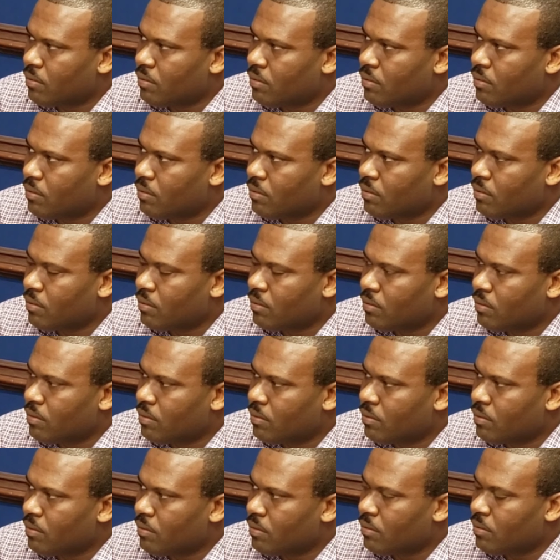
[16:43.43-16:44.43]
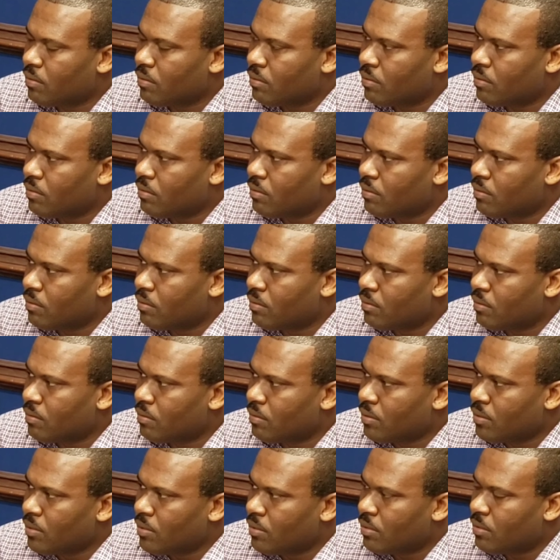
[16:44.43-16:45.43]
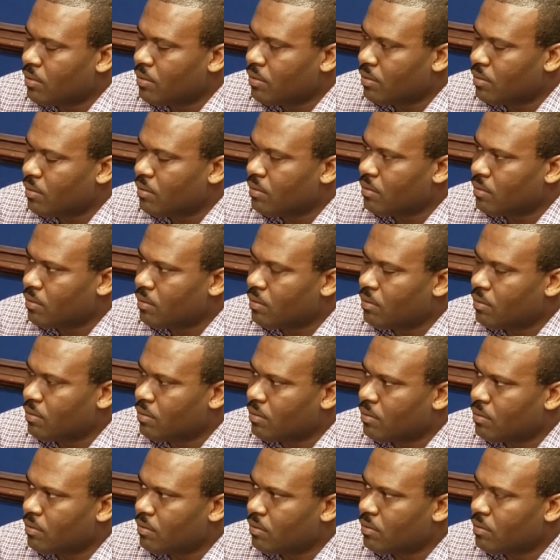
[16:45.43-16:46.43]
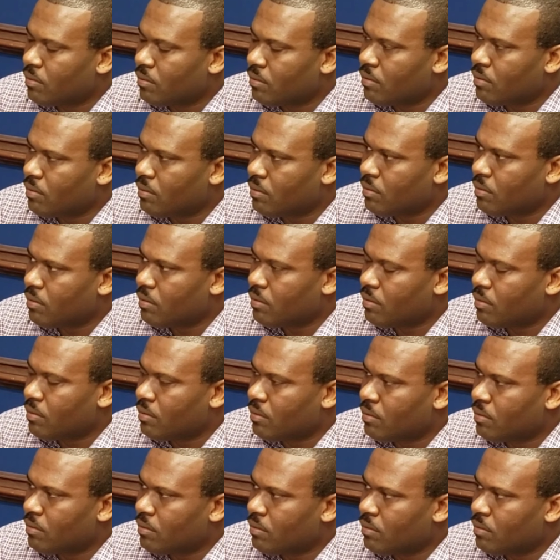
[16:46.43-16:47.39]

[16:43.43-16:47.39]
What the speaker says: (not speaking)